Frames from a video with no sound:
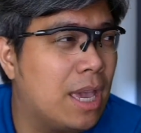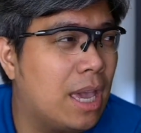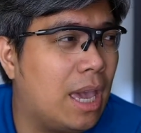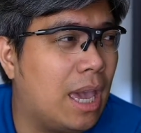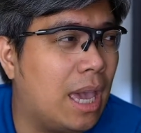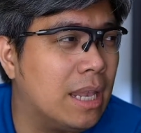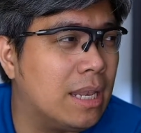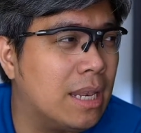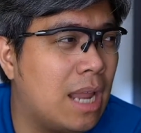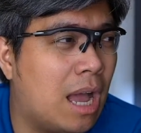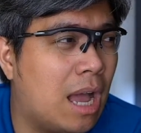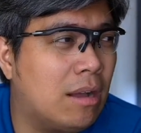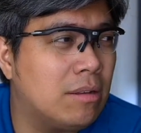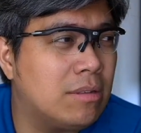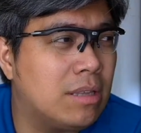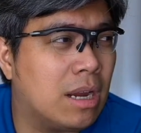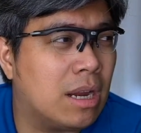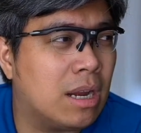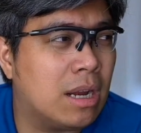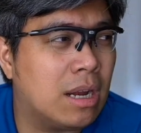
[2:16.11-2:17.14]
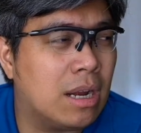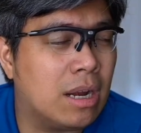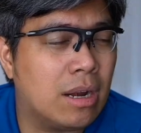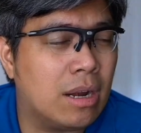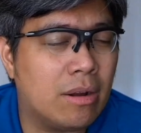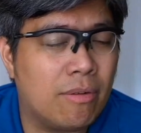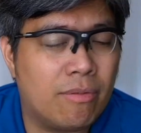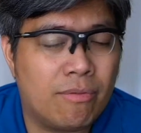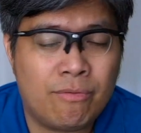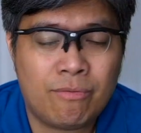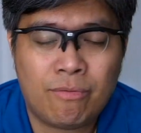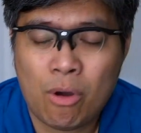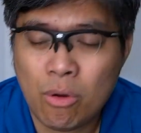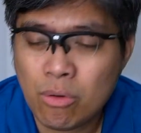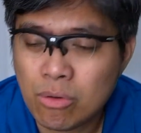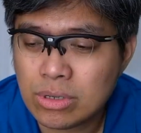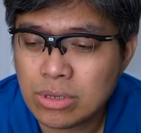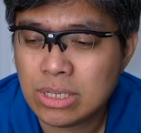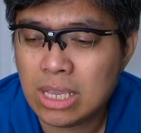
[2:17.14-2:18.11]
And now they're
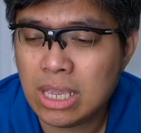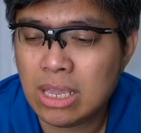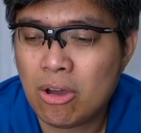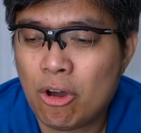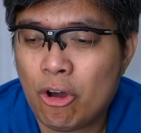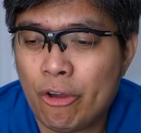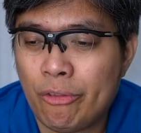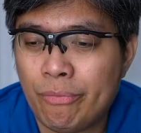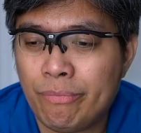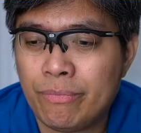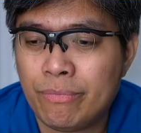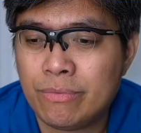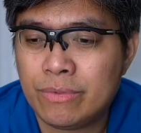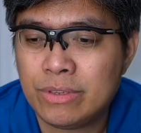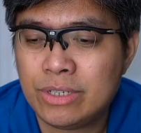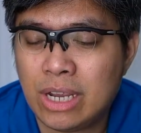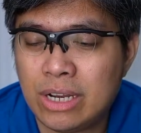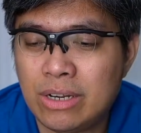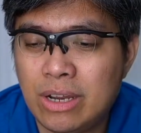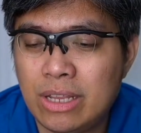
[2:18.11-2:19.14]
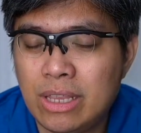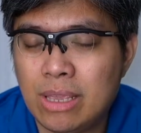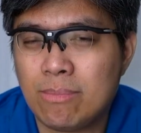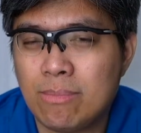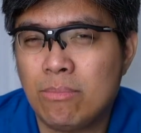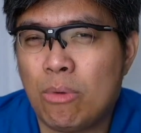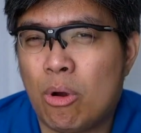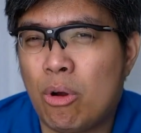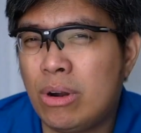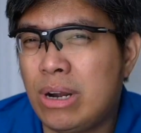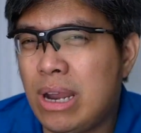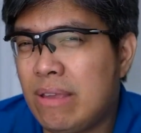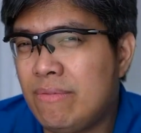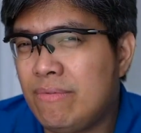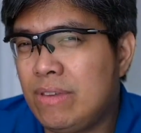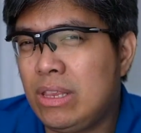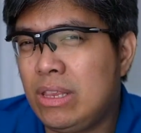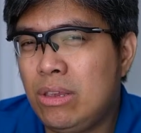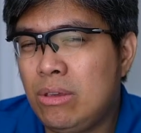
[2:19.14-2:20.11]
focusing on generating more
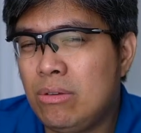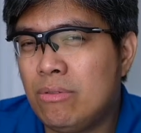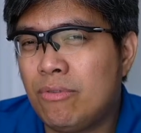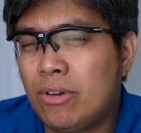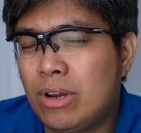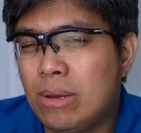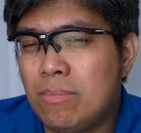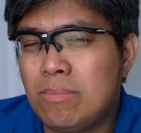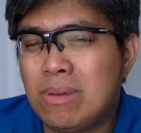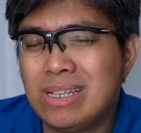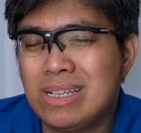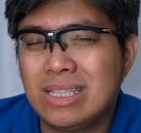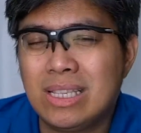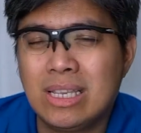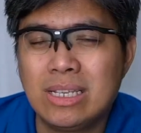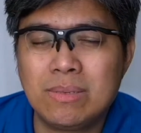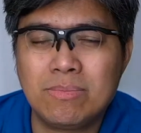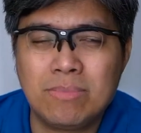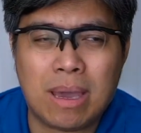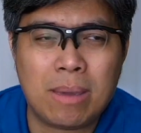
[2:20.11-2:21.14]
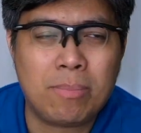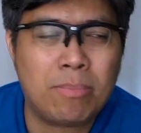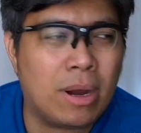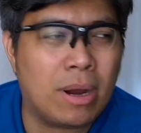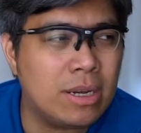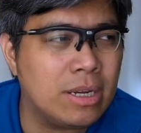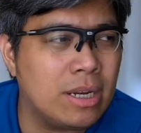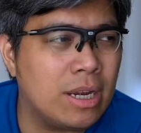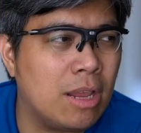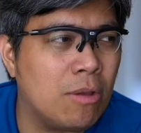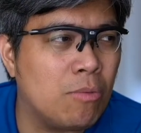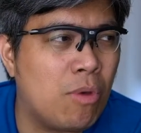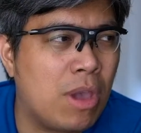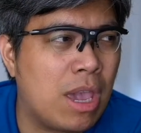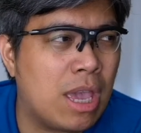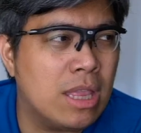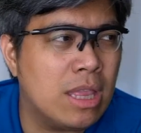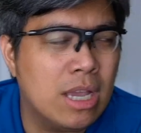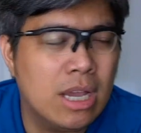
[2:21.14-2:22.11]
revenue for their business by partnering
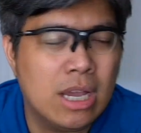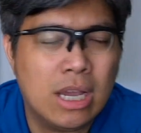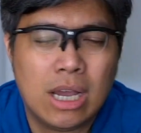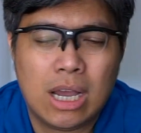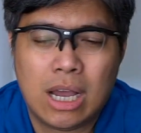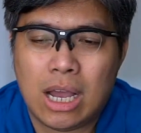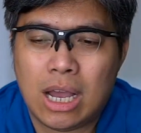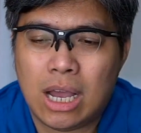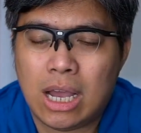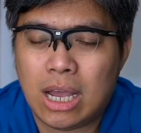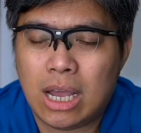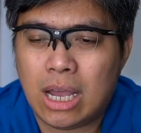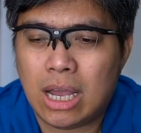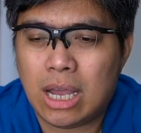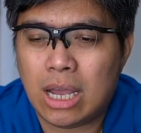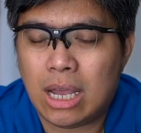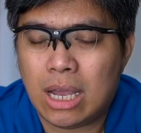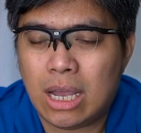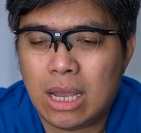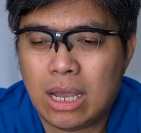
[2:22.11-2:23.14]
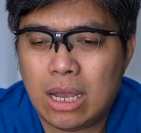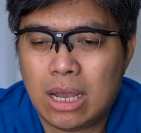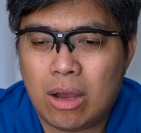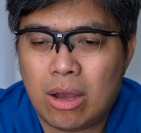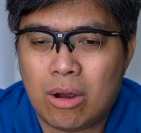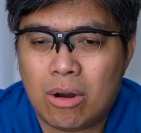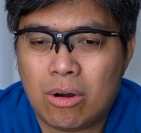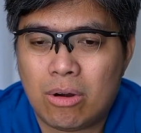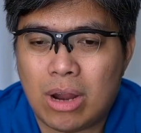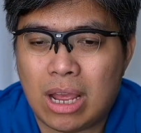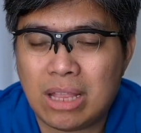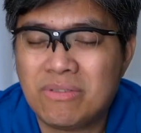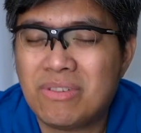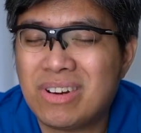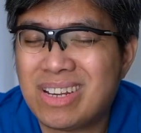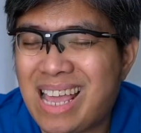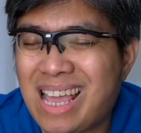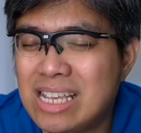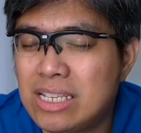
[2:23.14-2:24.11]
with or
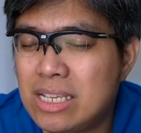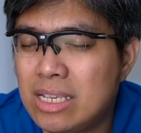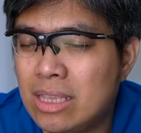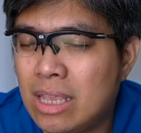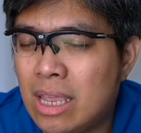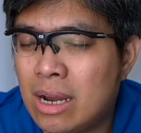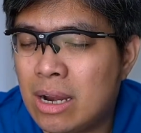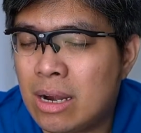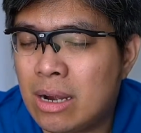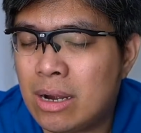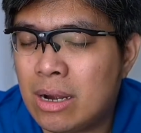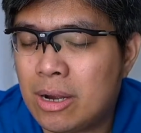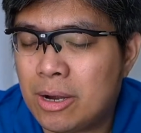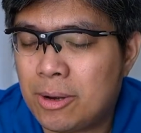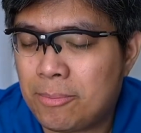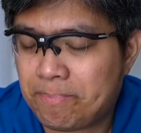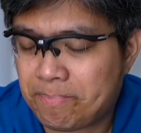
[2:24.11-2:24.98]
advertising their